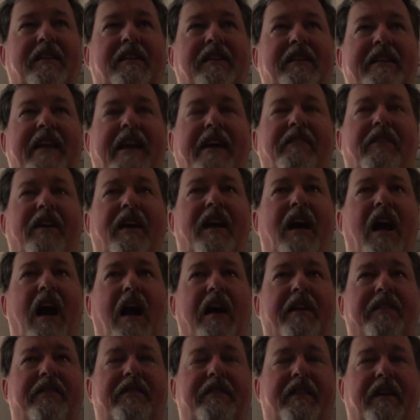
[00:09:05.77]
Never
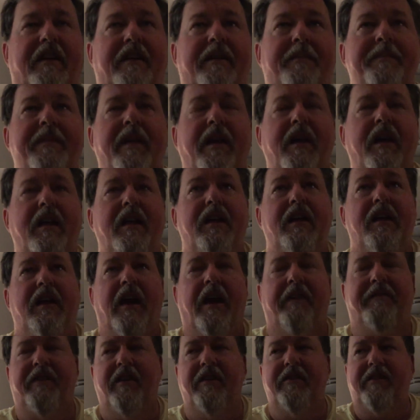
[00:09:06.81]
constant.
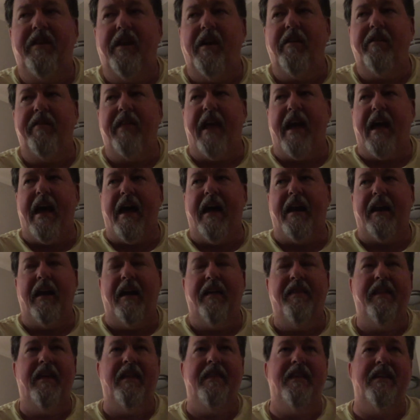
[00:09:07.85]
If you do that,
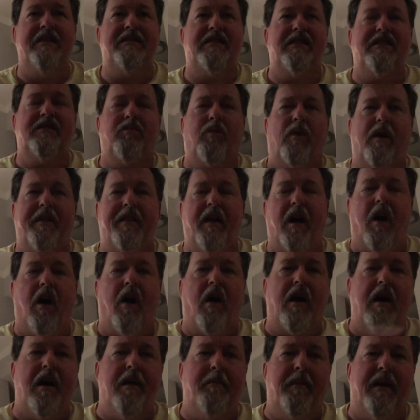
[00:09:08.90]
and then this is where the
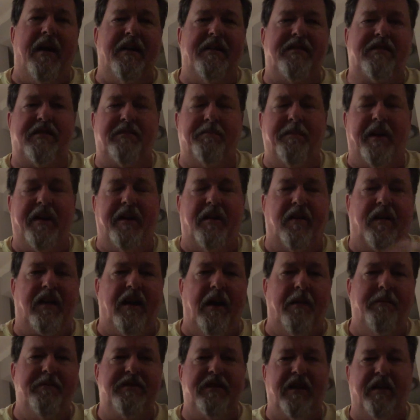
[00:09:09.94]
RMS meter
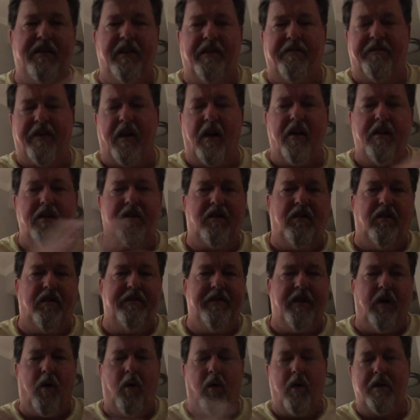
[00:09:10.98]
comes in,
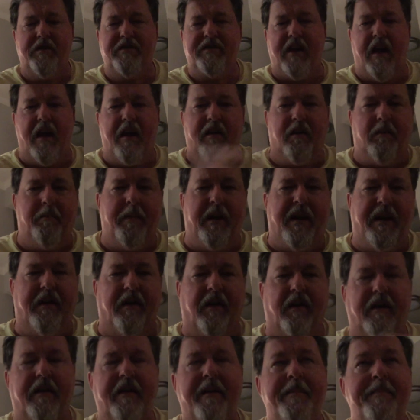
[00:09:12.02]
the horizontal
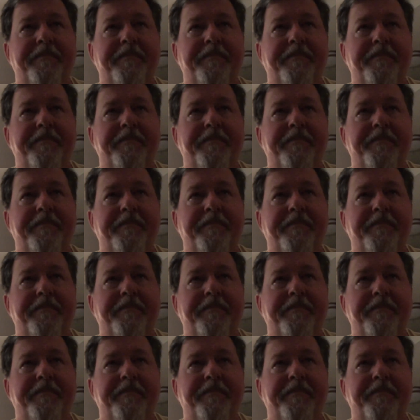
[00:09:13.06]
meter.